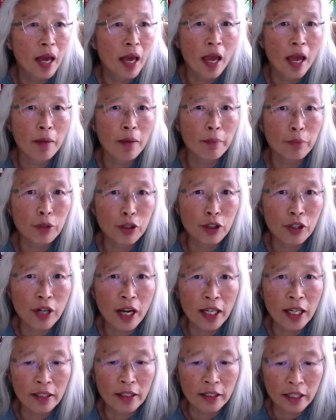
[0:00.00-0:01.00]
Amber
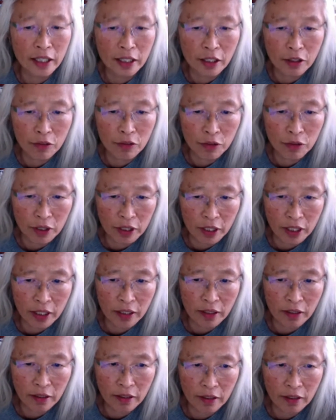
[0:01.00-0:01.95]
and Lina really